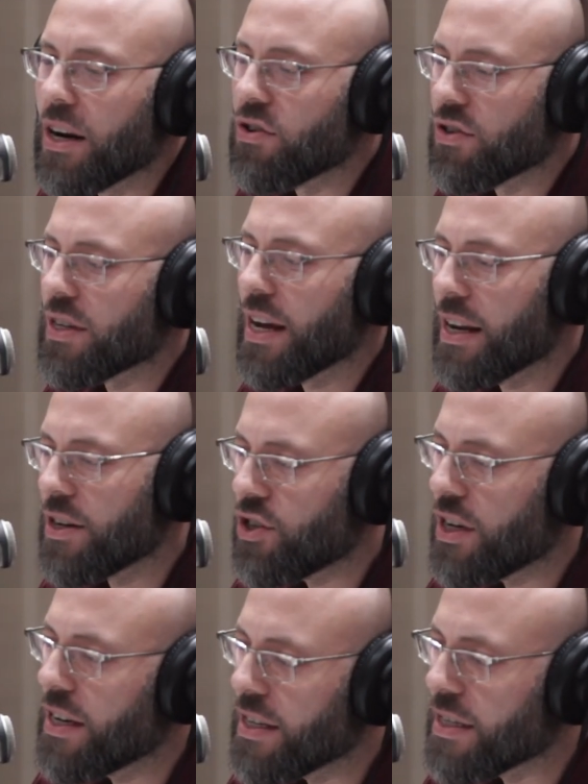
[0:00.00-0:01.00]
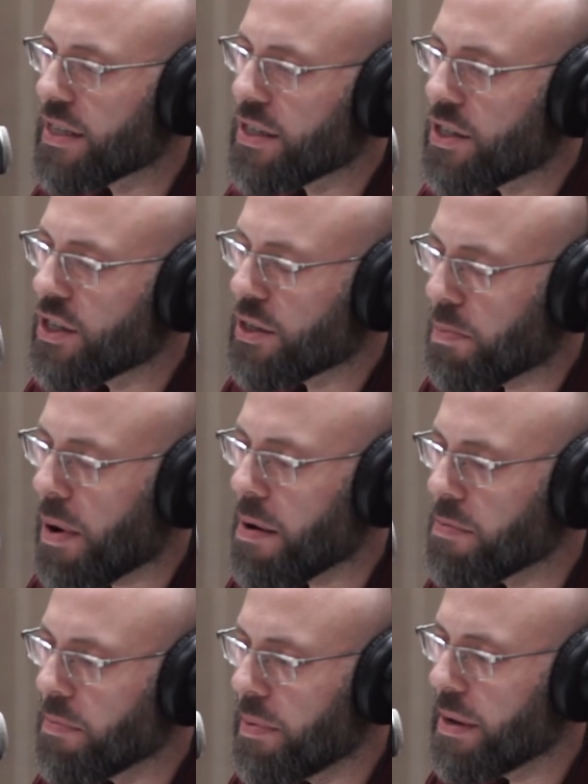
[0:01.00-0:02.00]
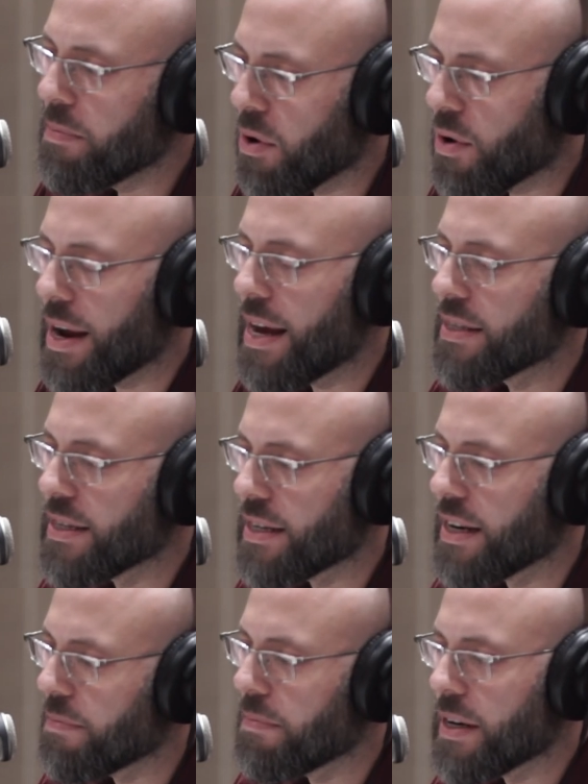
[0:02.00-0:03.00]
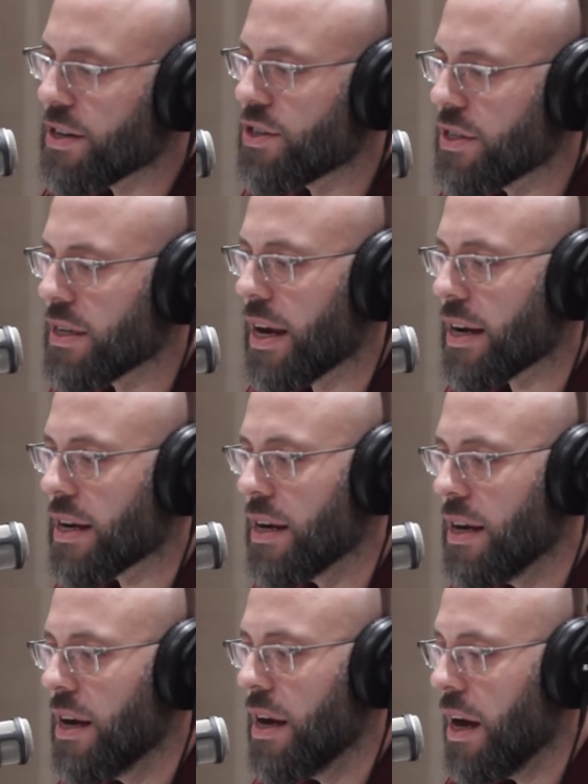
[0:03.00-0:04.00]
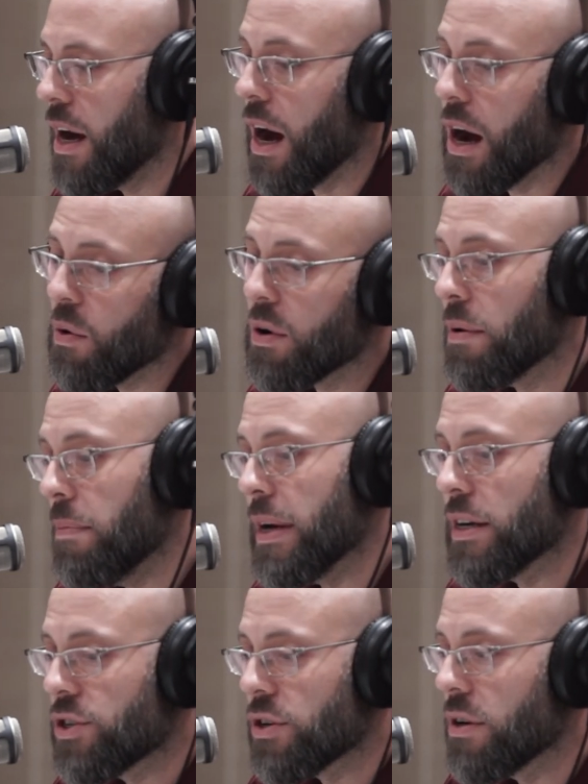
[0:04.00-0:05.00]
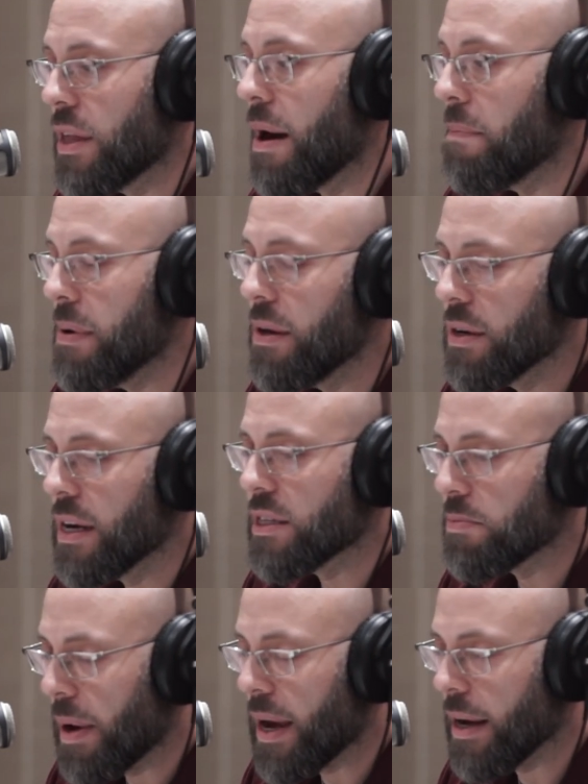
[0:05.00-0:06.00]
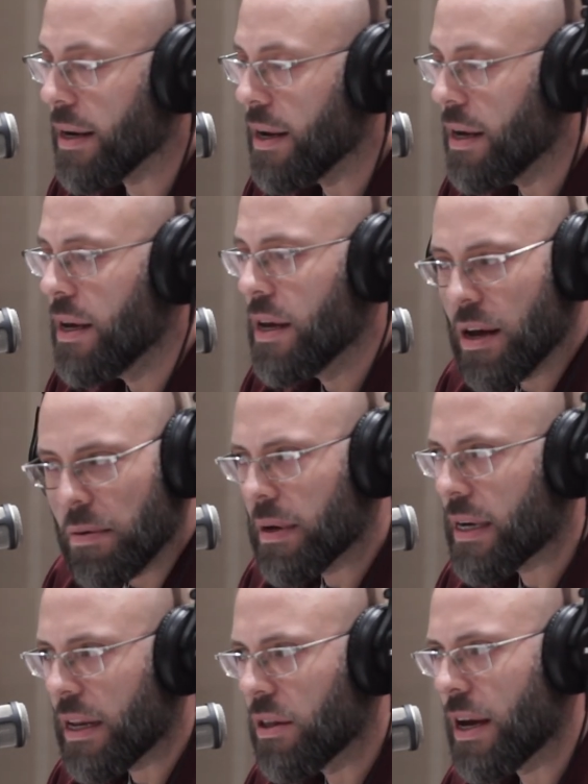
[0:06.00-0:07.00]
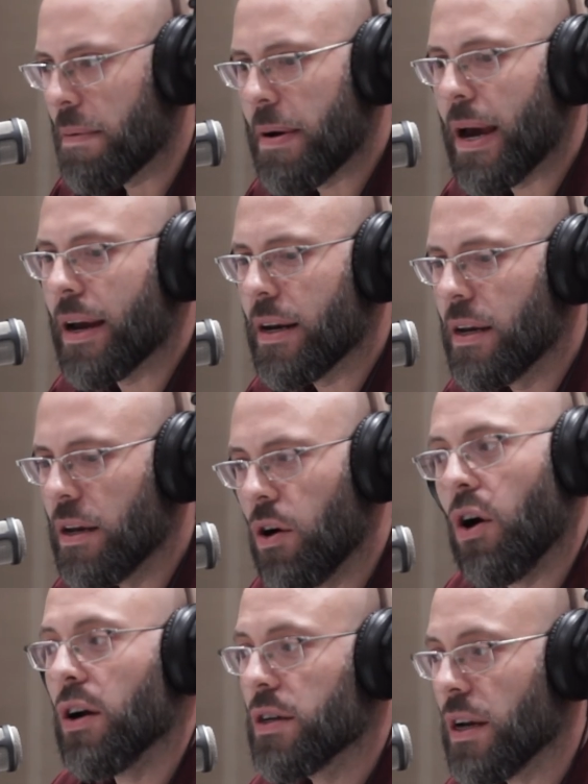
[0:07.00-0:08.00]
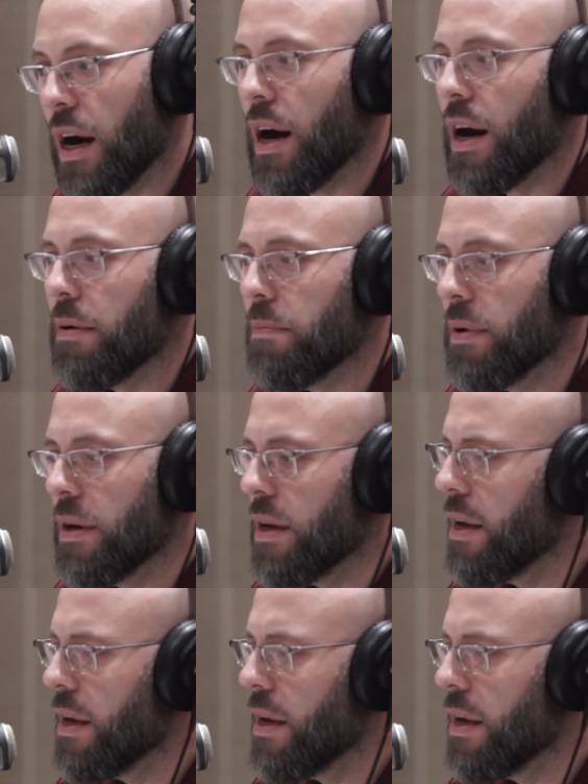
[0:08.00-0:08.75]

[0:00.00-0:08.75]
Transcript: understand. She's probably more hesitant because she's like, I want to make sure that bill gets paid. I'm like, it'll get paid on time.